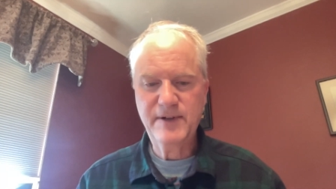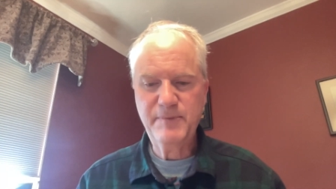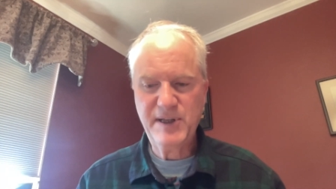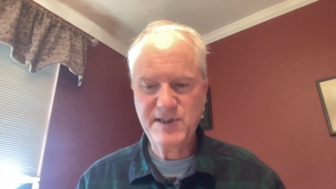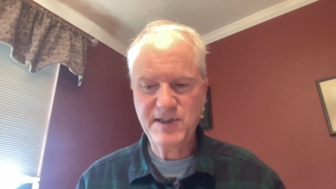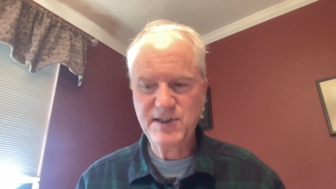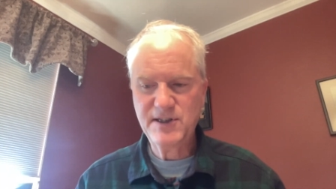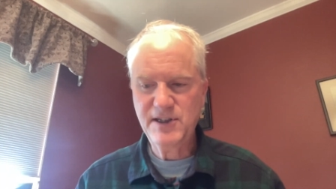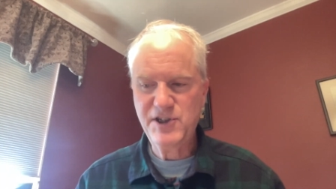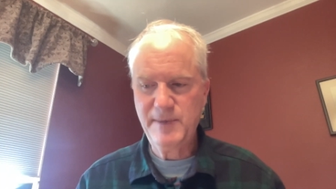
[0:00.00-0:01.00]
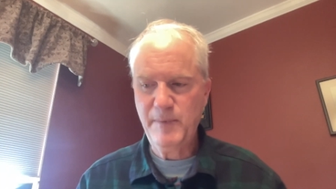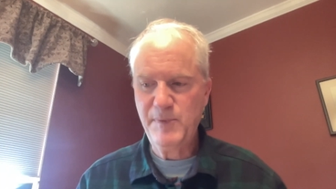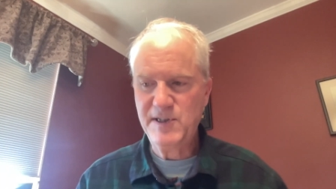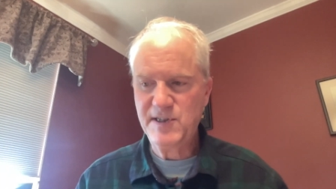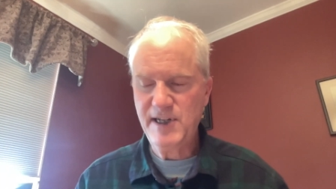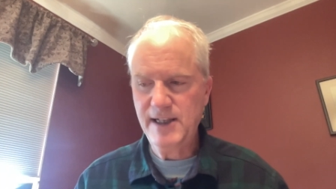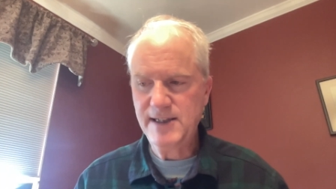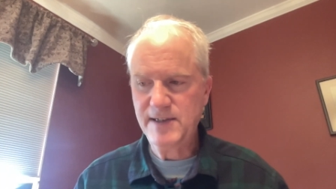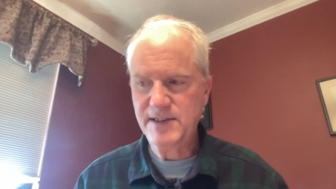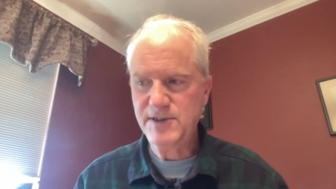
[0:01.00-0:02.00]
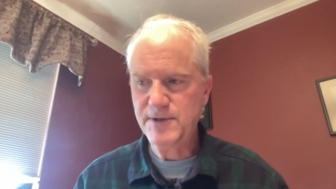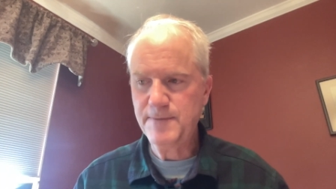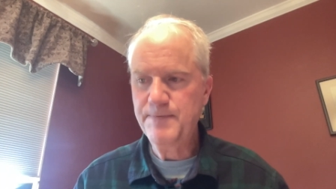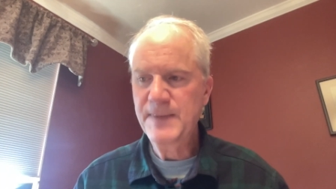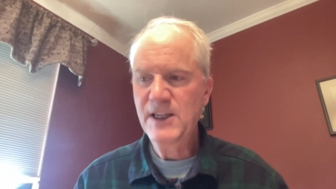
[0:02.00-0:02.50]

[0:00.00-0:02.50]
every business, legitimate business out there to do,